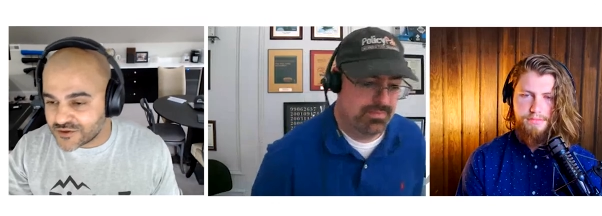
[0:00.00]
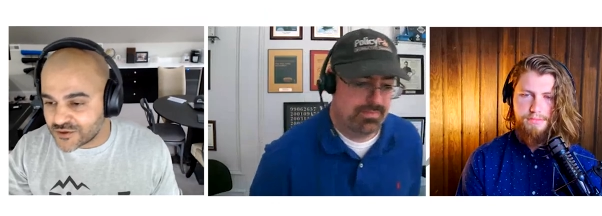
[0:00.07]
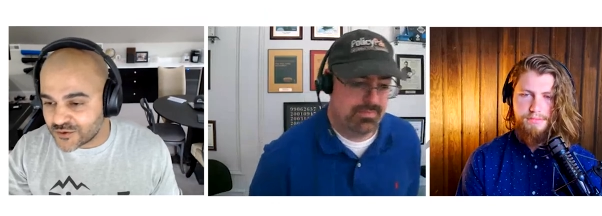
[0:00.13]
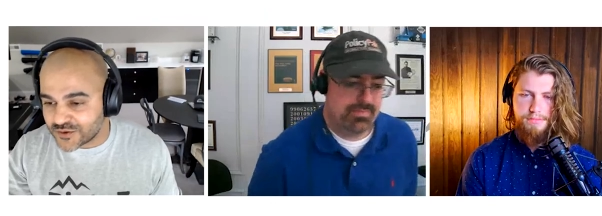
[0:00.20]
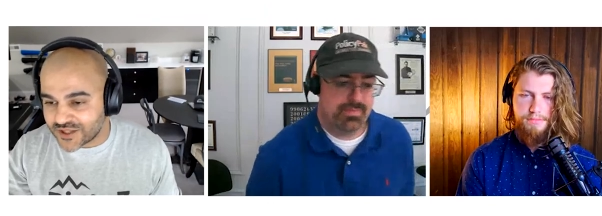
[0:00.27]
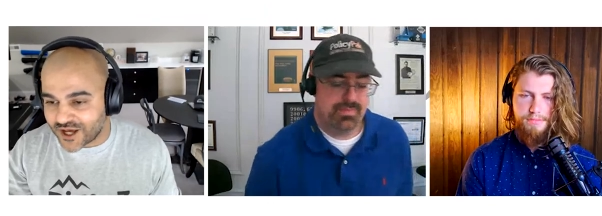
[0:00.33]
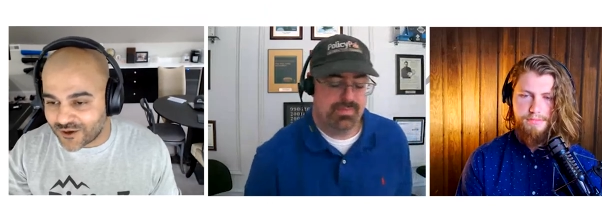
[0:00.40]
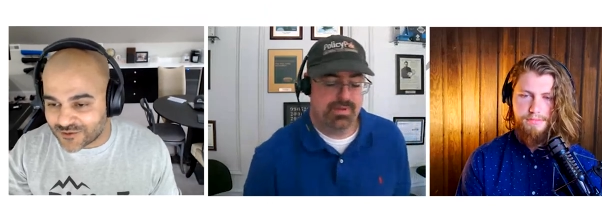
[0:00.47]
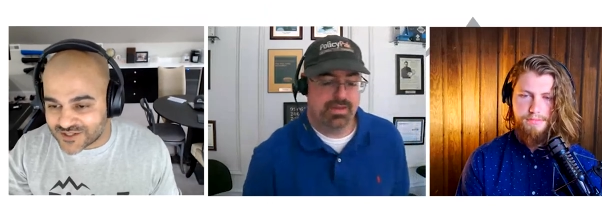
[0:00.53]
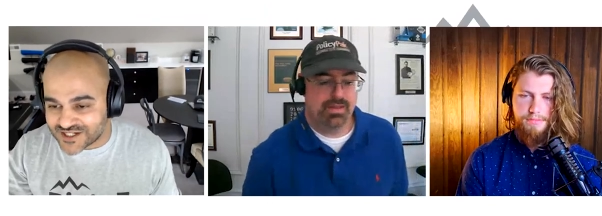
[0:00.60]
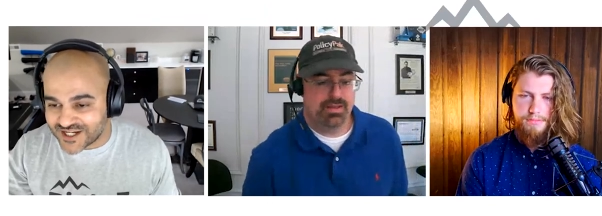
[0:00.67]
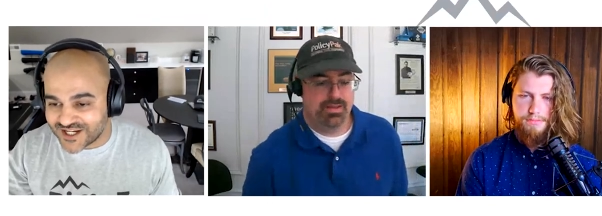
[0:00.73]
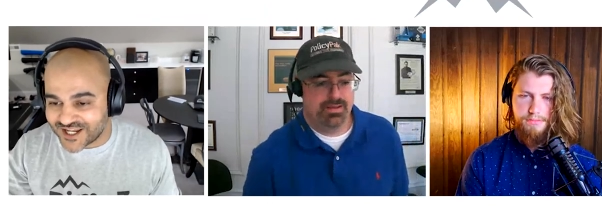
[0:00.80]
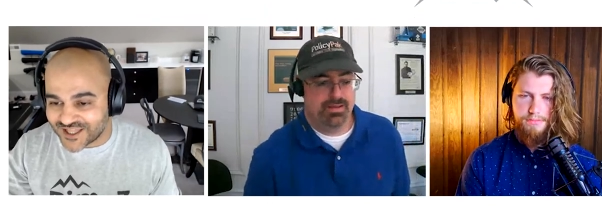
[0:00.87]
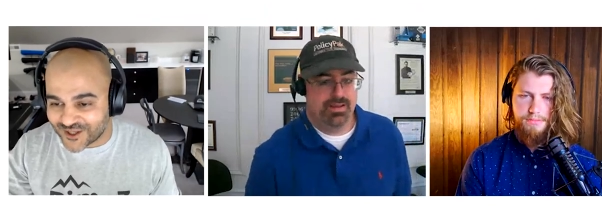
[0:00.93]

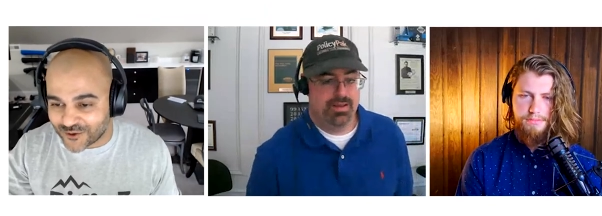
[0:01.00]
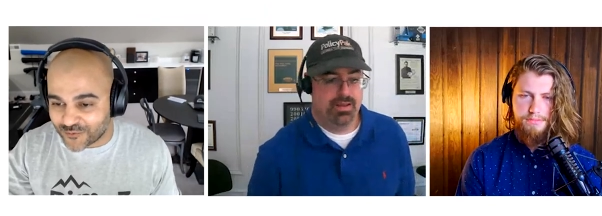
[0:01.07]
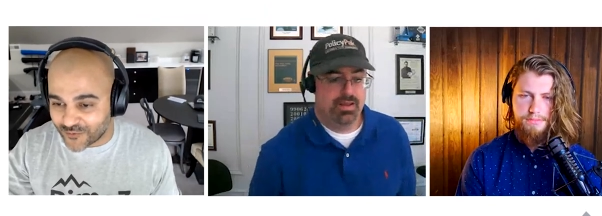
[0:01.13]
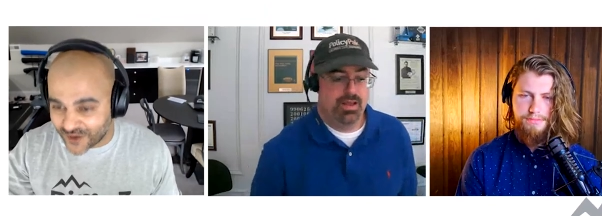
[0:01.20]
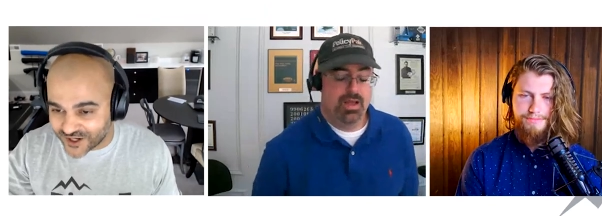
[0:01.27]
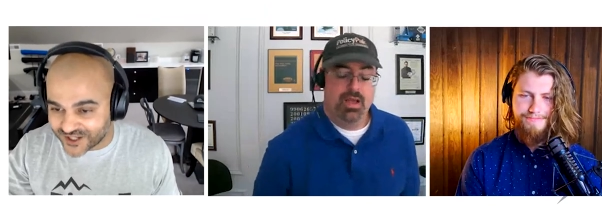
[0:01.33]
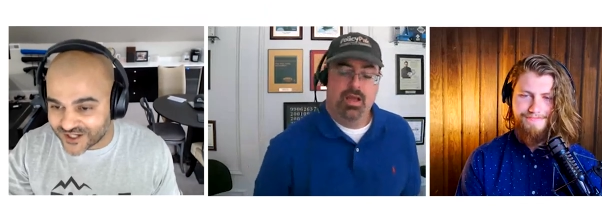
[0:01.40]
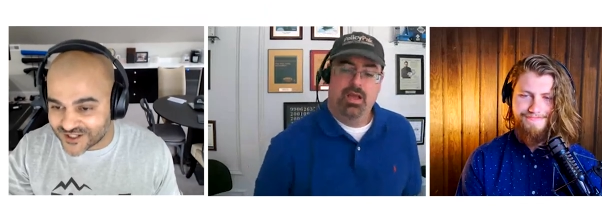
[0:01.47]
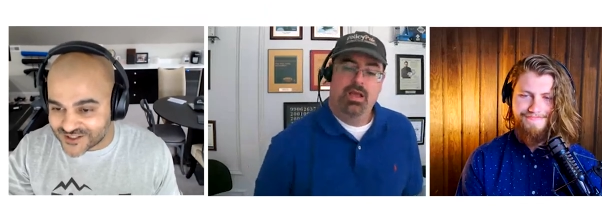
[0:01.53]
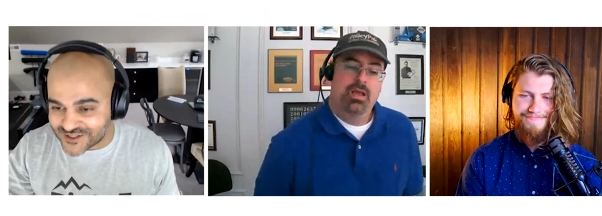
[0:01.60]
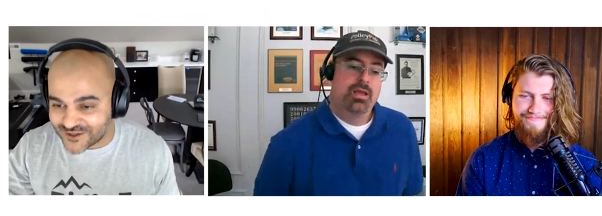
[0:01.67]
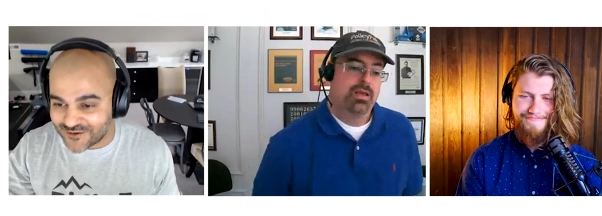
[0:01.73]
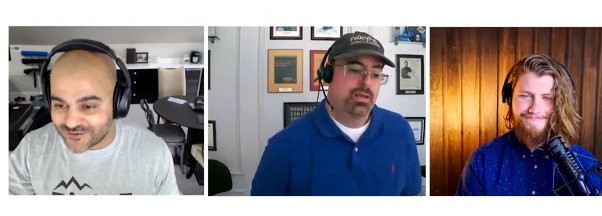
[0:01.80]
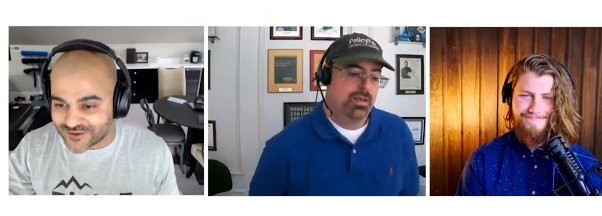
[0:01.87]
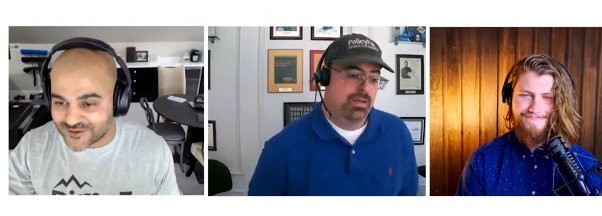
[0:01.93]
Speaker 1: 2000 and they're running in
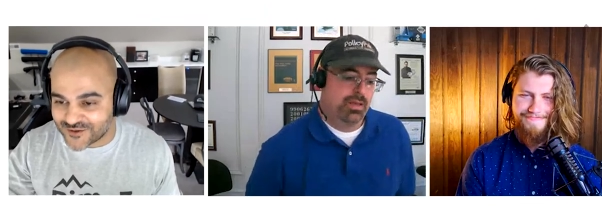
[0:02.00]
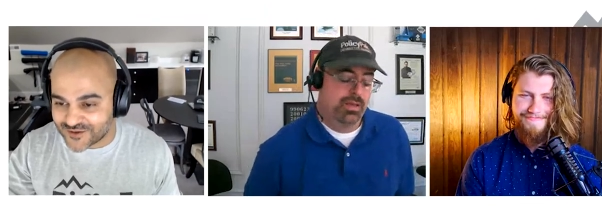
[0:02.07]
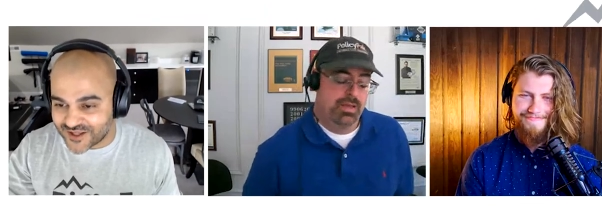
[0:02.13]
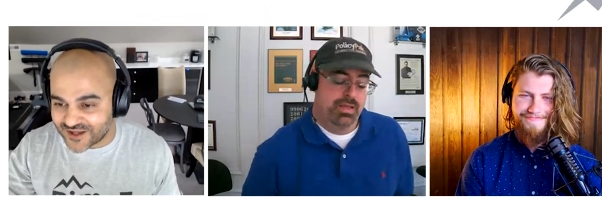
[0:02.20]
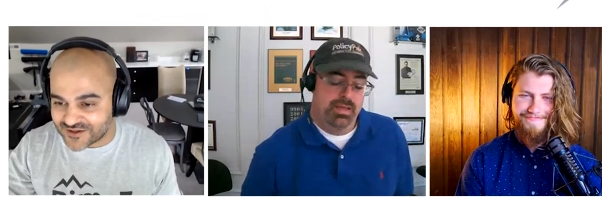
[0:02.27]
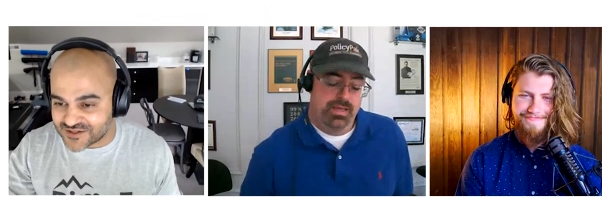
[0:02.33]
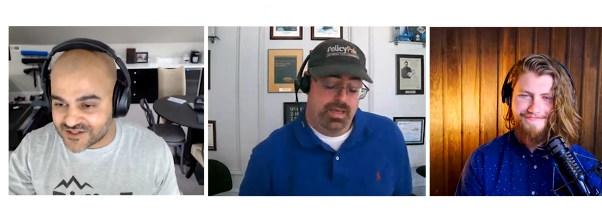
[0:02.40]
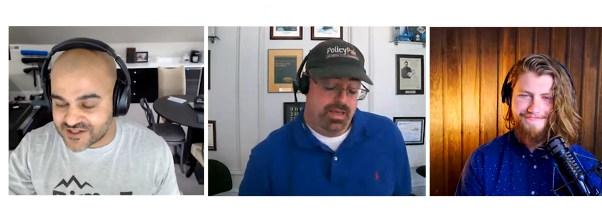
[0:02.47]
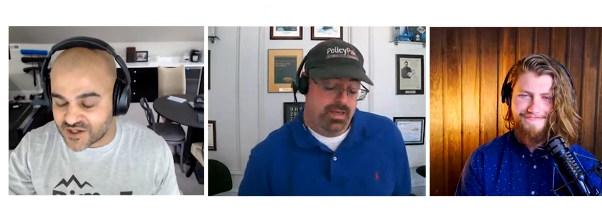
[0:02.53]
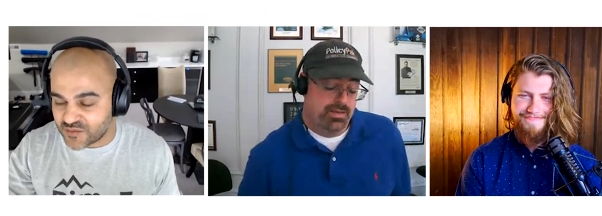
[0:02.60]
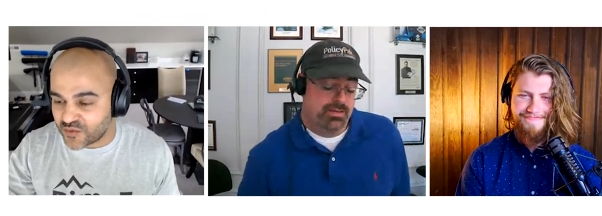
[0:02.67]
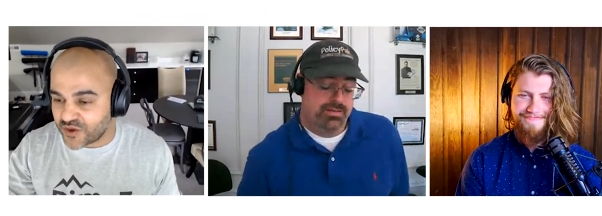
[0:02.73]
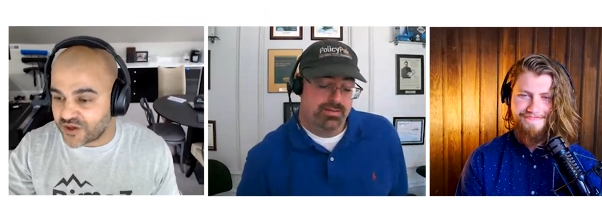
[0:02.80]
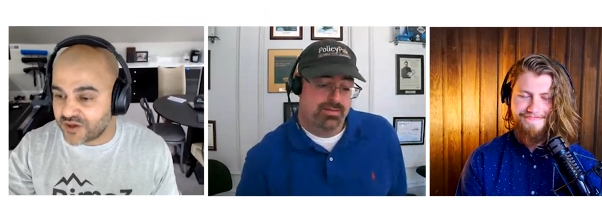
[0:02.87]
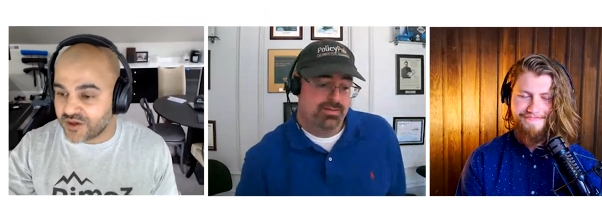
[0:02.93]
server 2000 yeah.
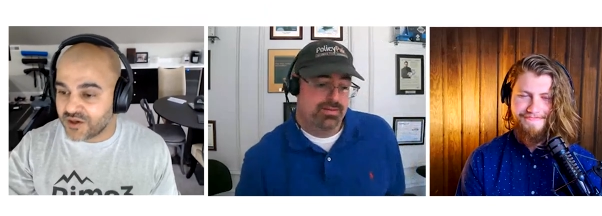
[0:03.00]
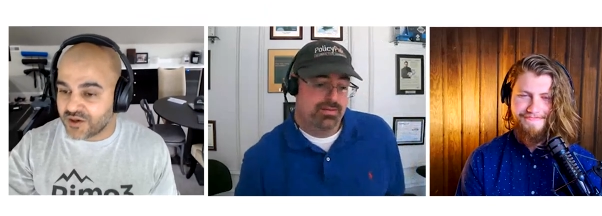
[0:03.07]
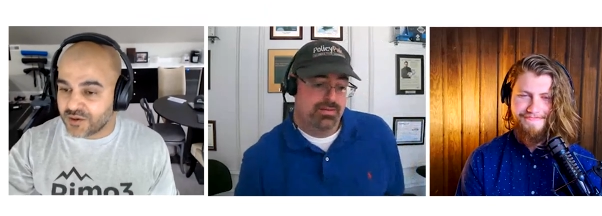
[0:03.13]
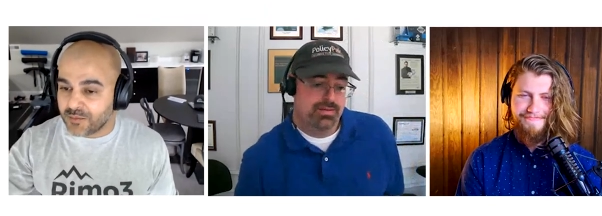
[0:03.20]
somewhere.